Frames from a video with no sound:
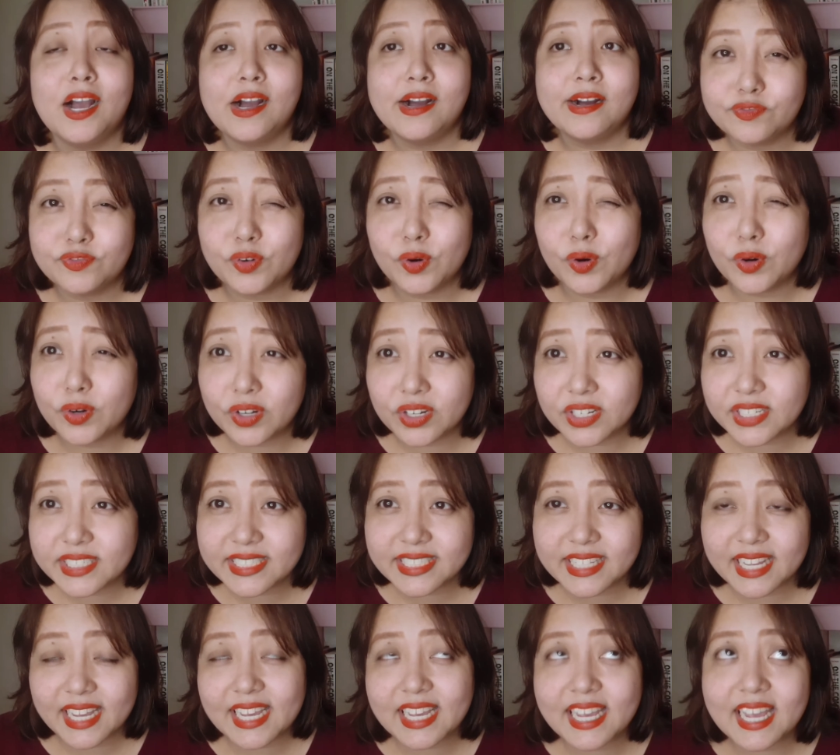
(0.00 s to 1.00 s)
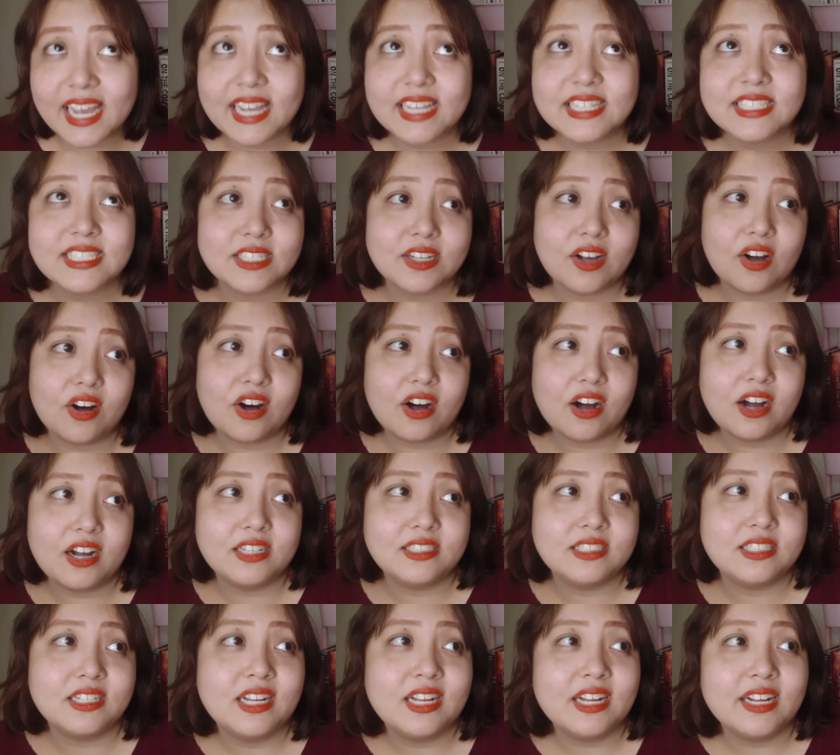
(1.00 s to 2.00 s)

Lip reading: focus, I guess, on